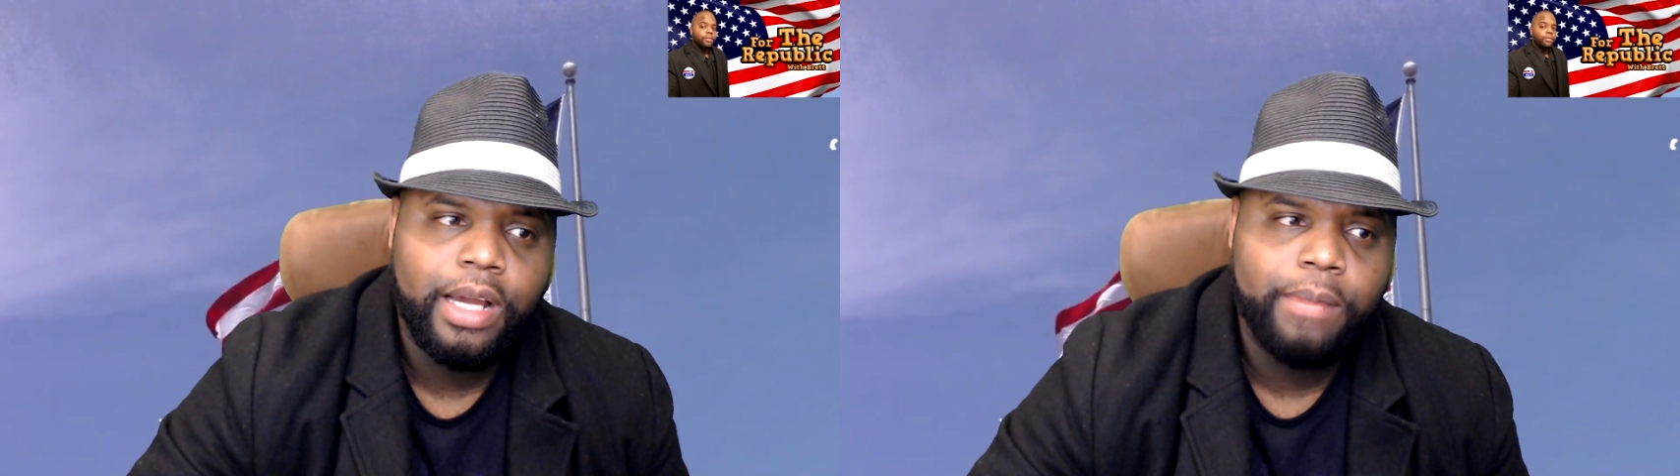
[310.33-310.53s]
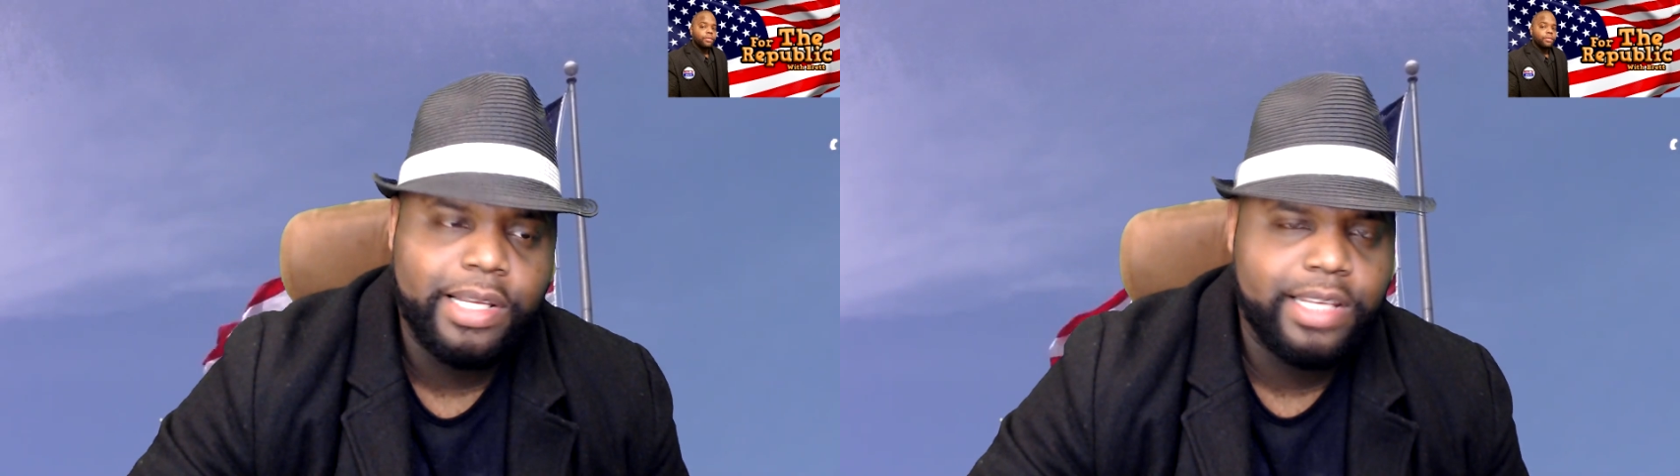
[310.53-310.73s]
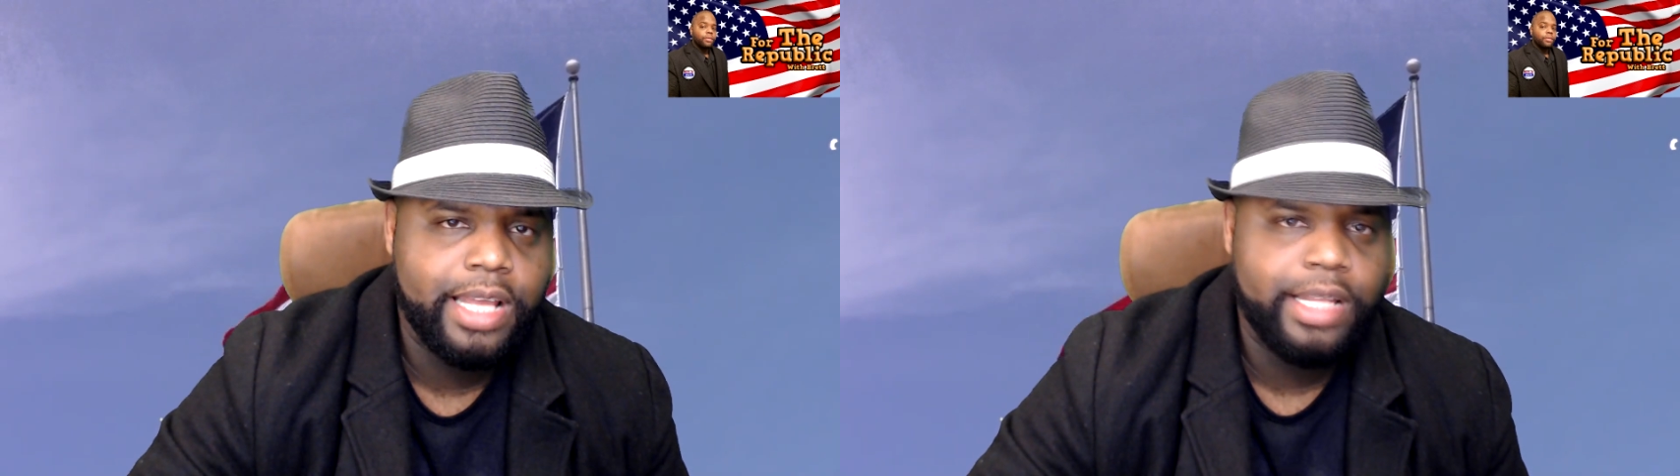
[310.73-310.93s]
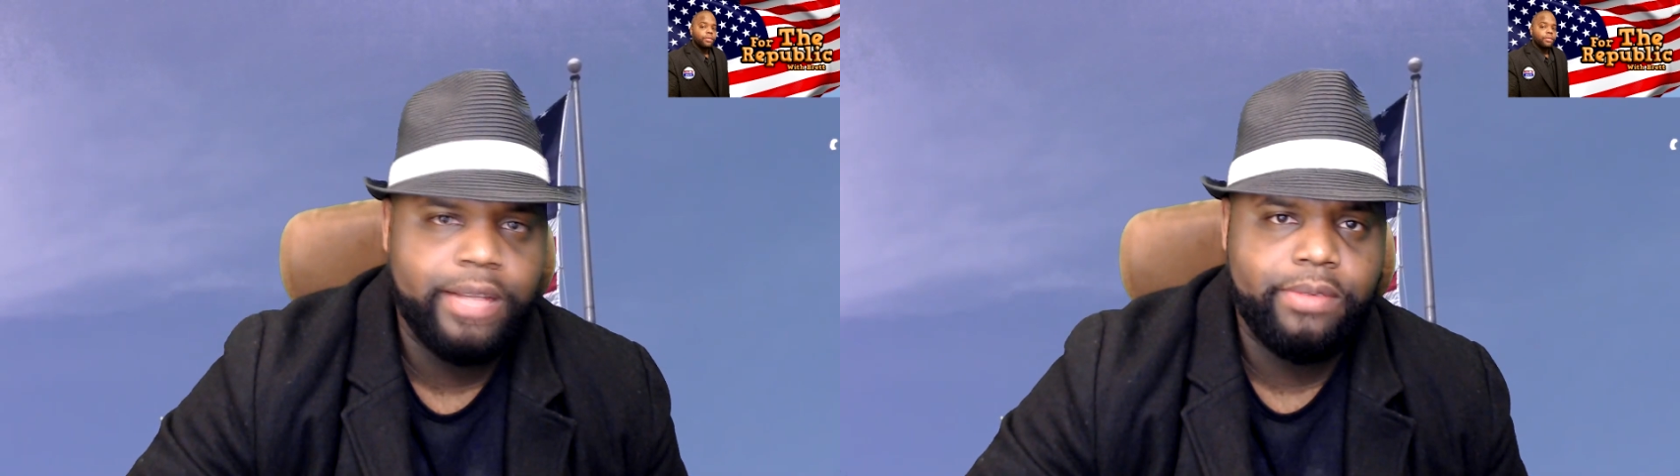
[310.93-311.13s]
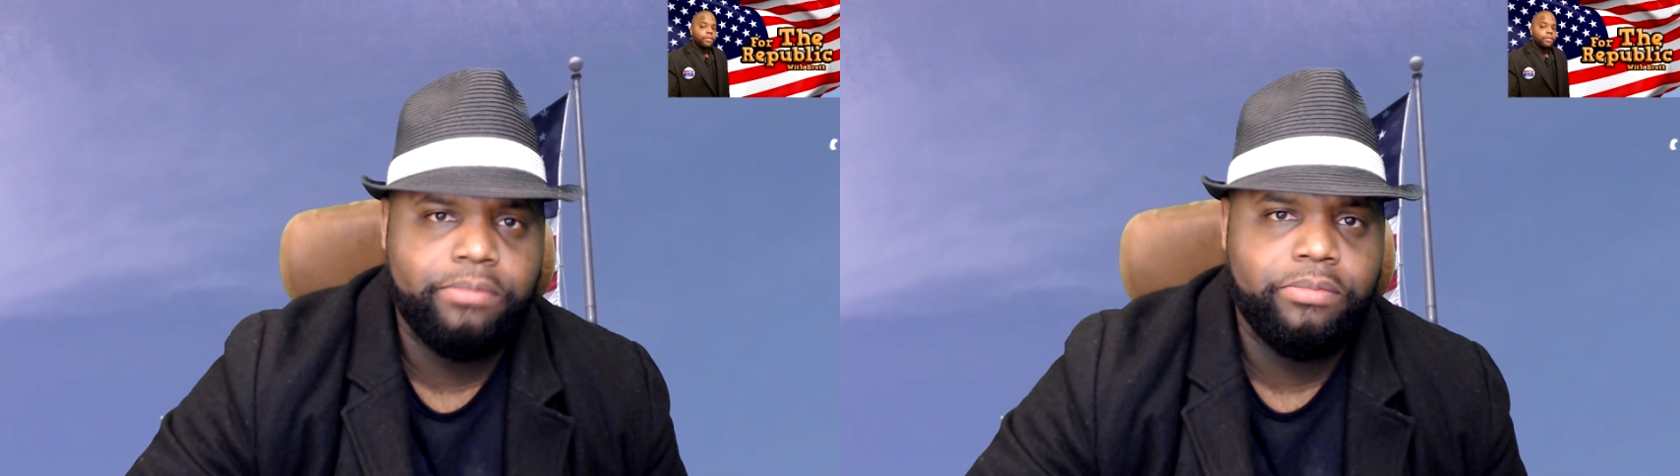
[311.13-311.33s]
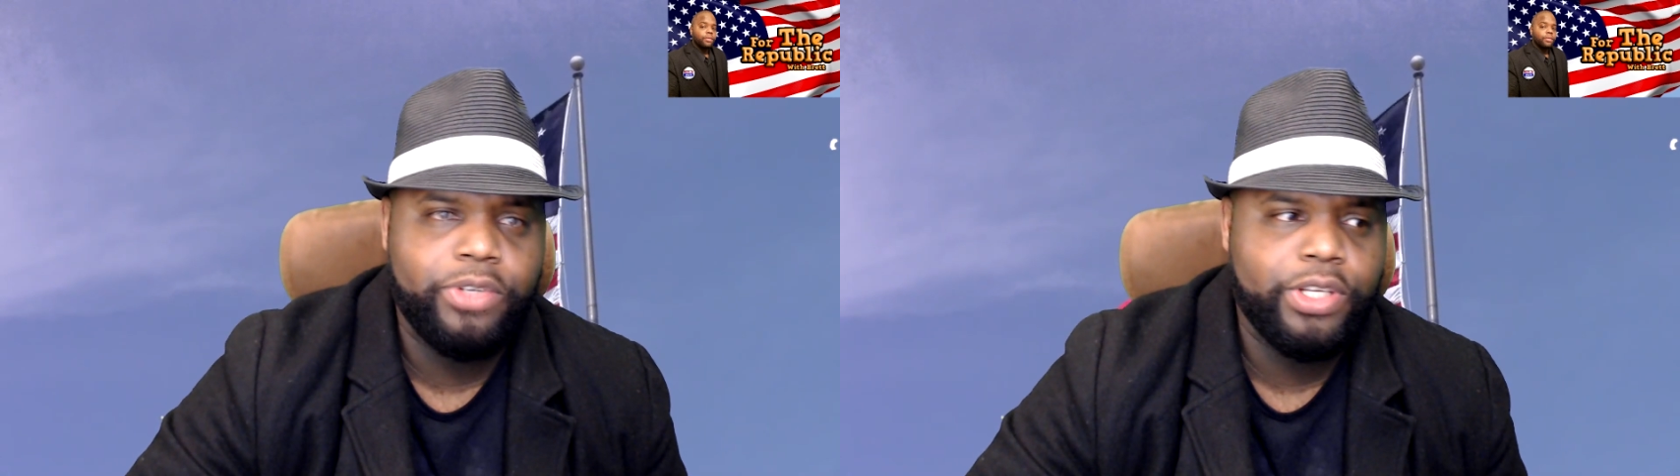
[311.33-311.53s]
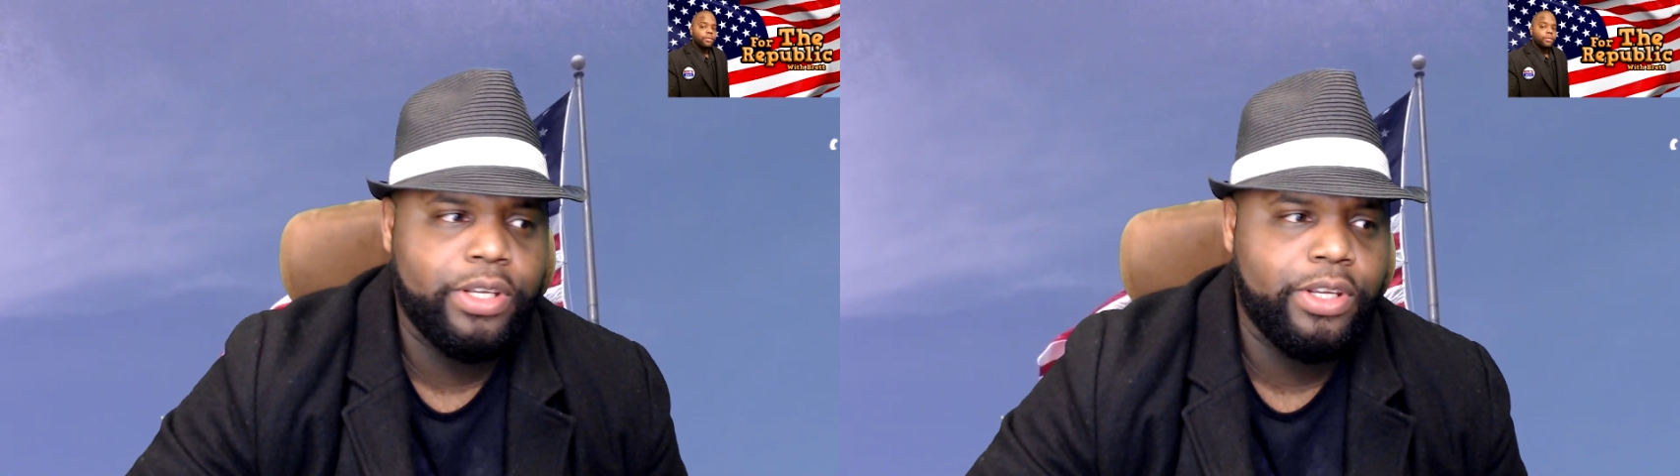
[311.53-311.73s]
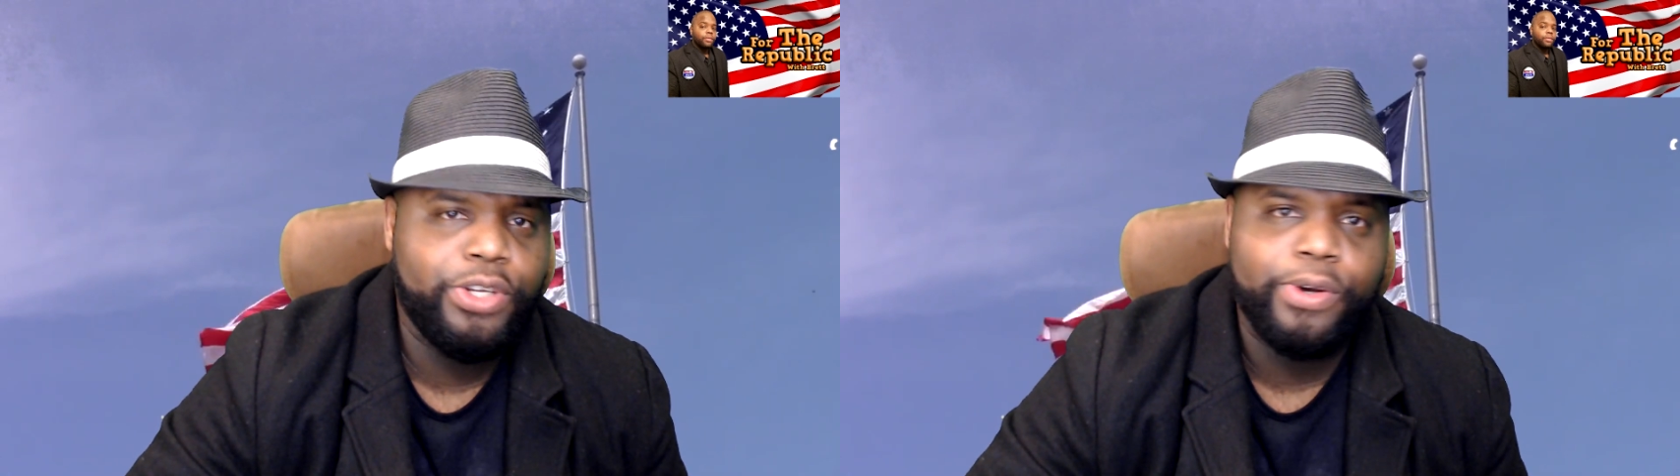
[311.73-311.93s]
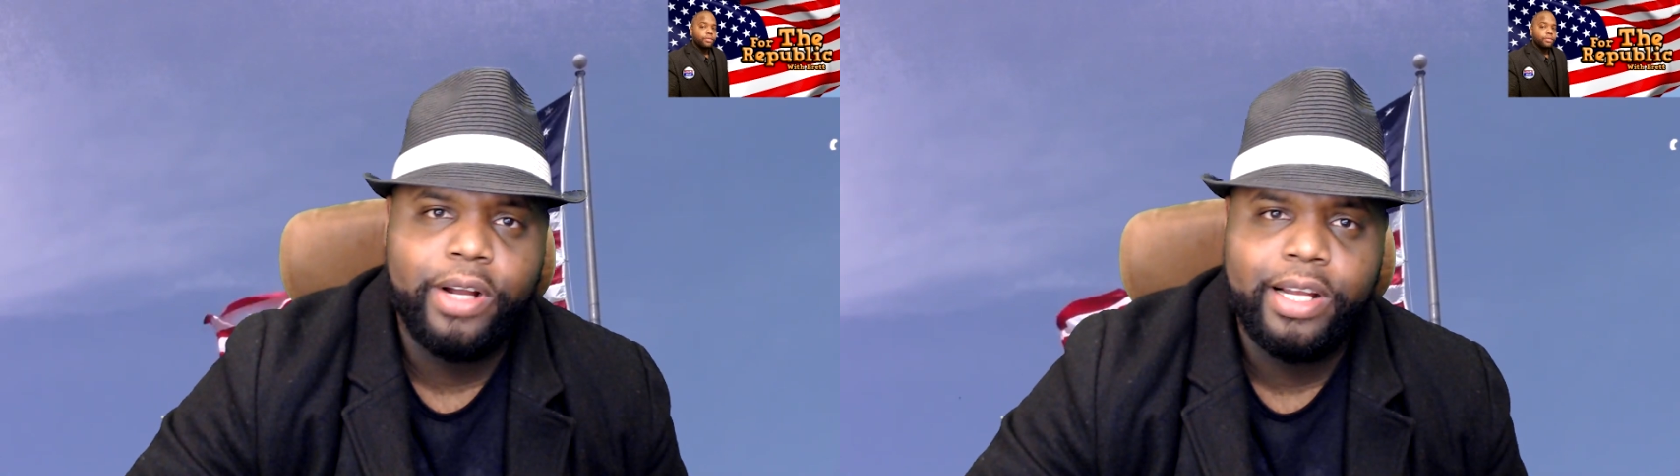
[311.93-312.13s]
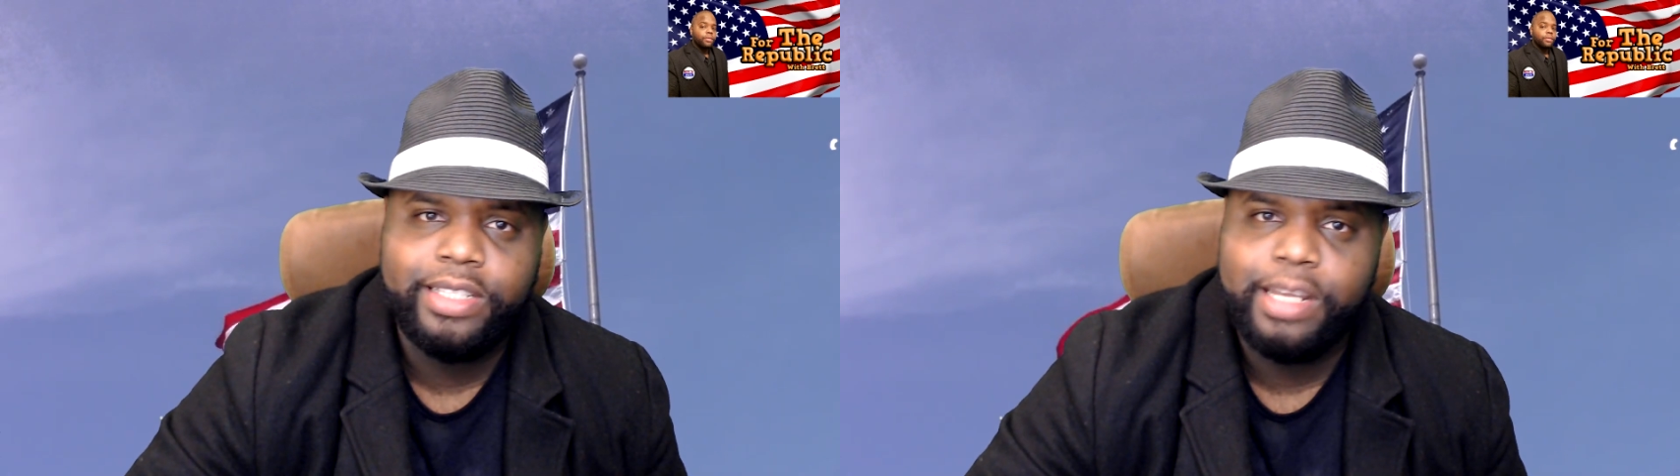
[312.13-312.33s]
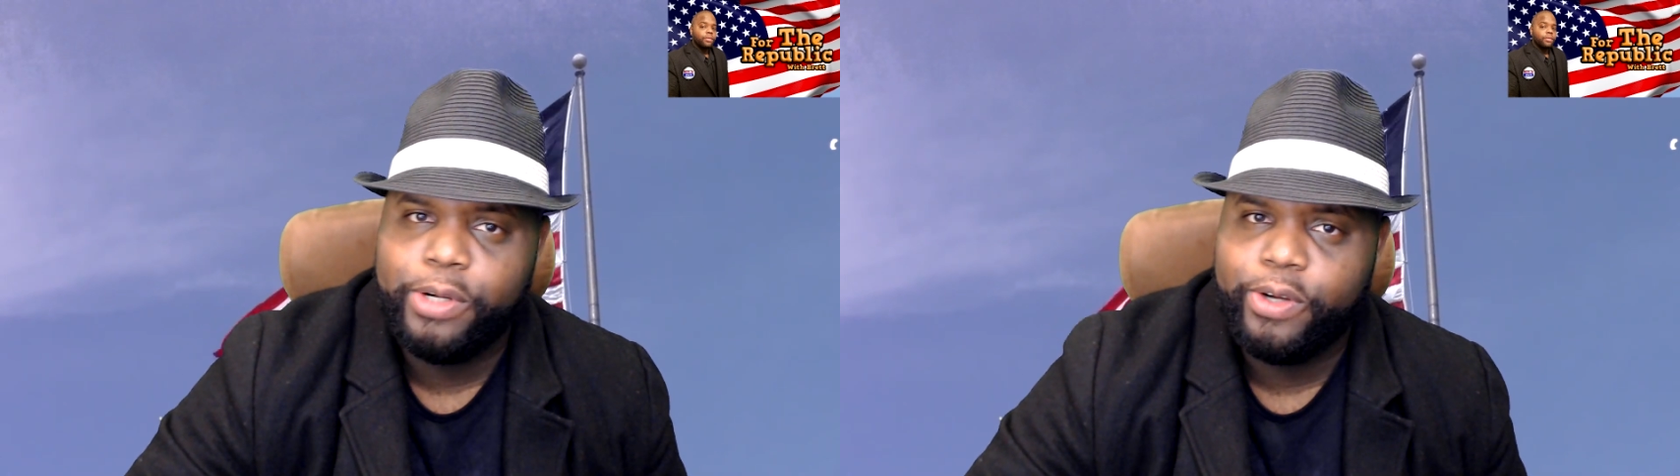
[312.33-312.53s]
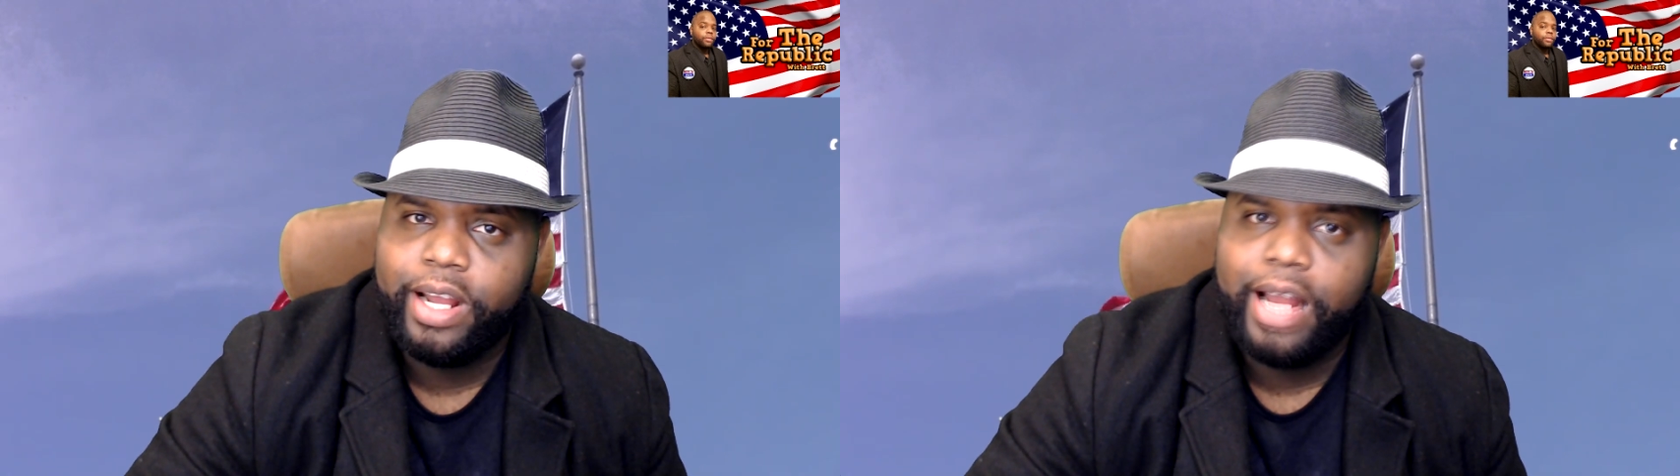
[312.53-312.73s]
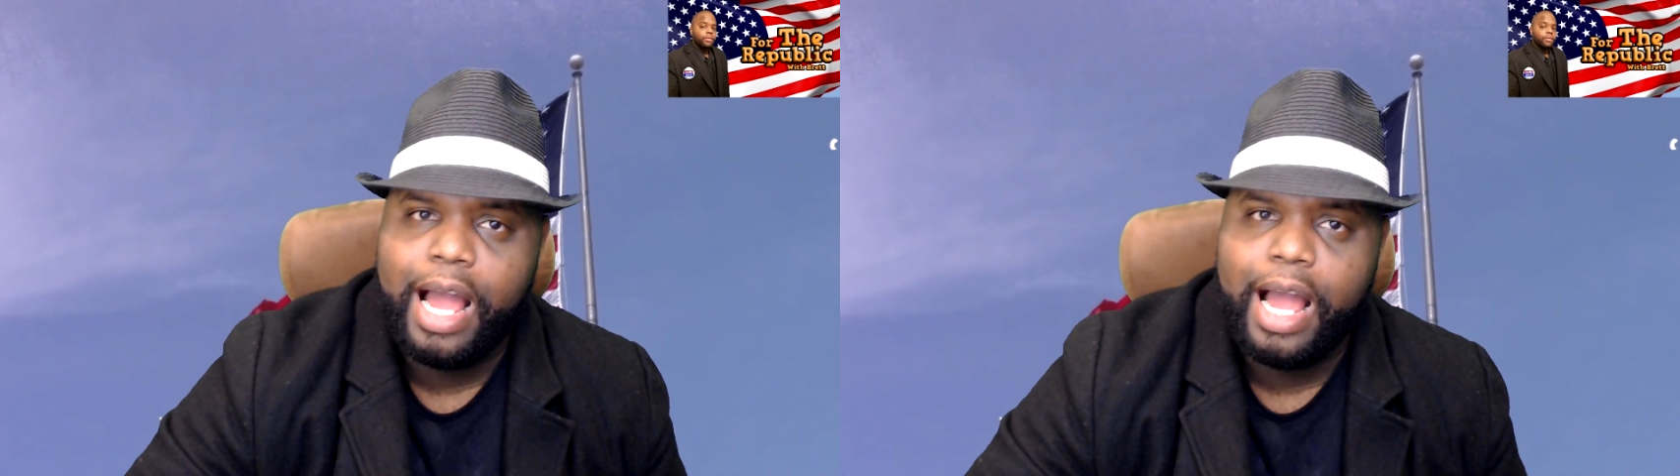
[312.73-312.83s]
I'm not saying that you're a Democrat